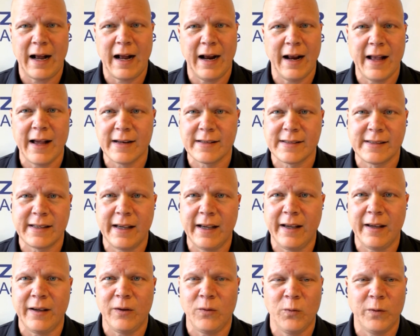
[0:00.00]
I got to
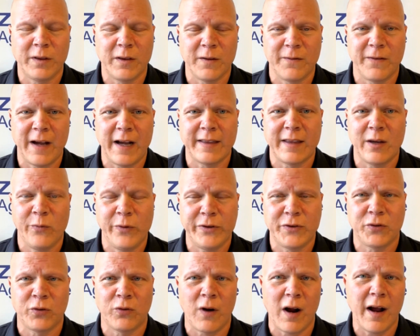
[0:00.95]
say, with the fact that we
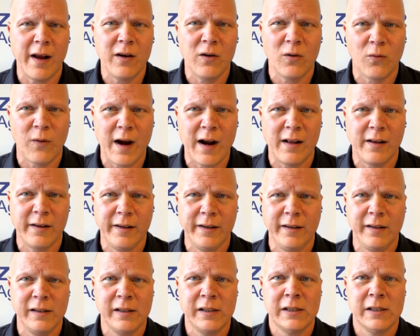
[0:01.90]
tried to
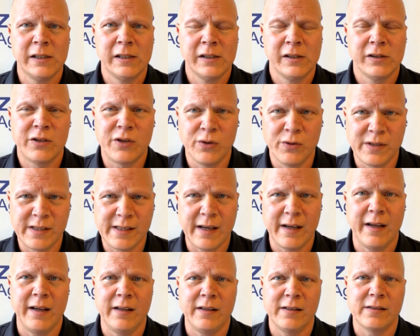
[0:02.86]
rally
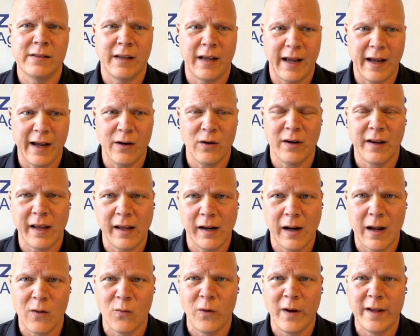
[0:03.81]
Tuesday and
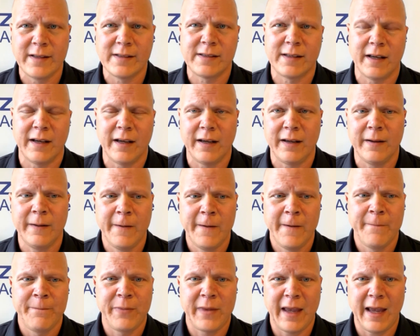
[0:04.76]
again on Wednesday,
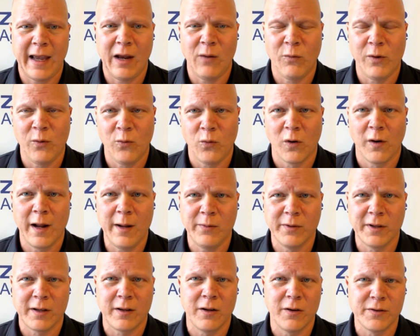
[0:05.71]
and we weren't
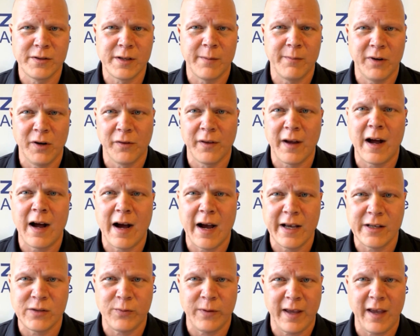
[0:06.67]
able to close up near the
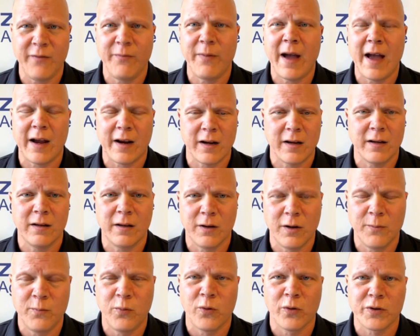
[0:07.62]
highs, we gave back a
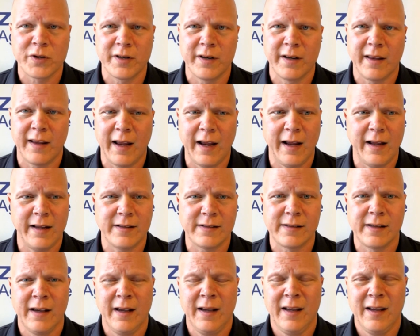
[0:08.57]
good portion of the
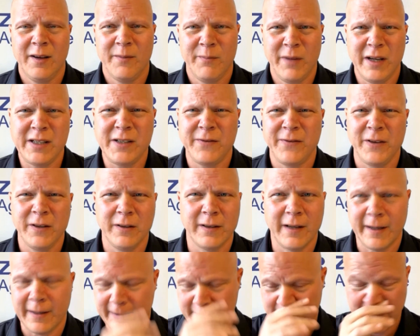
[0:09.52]
gains. It makes you feel
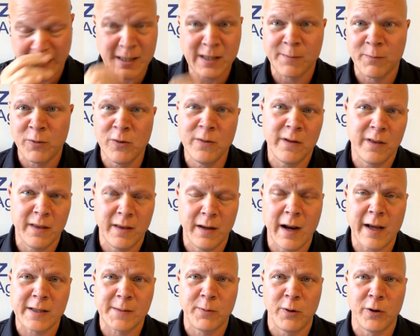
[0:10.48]
like the
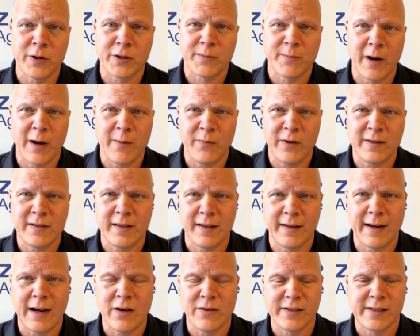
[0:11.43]
next push might be to the
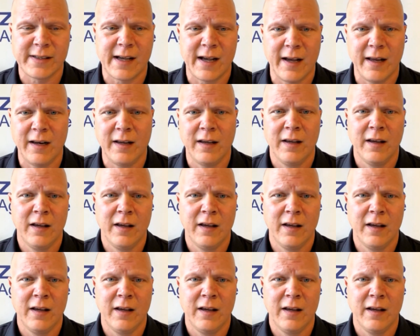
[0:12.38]
downside.